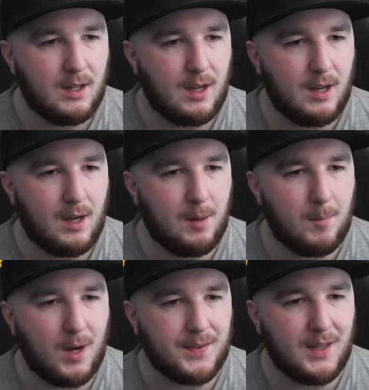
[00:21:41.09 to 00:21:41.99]
I
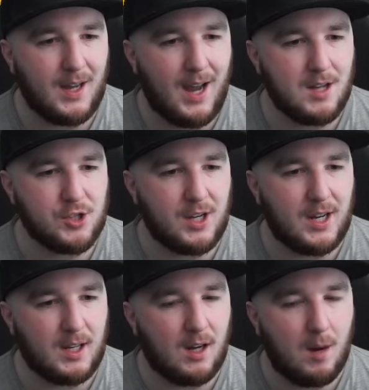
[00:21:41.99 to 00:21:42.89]
think,
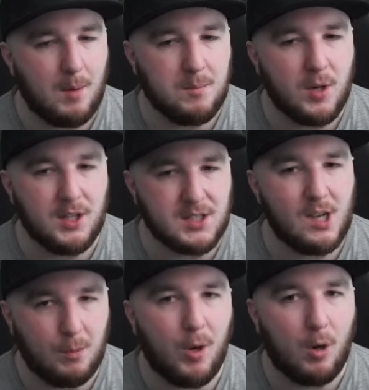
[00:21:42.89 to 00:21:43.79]
actually, I'm going to
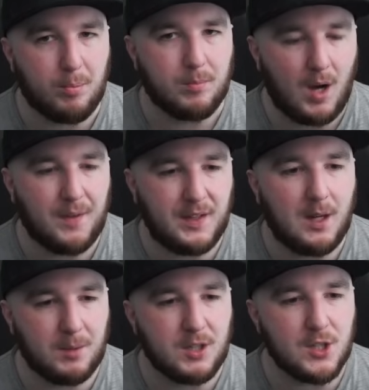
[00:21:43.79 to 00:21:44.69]
sell Bob. I think
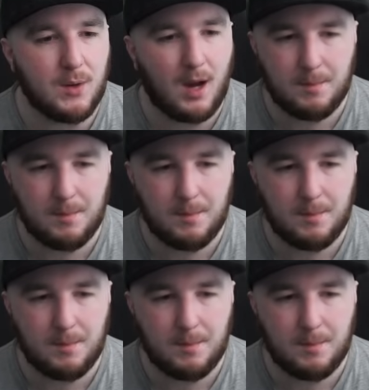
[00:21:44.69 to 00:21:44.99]
I'm going to do it.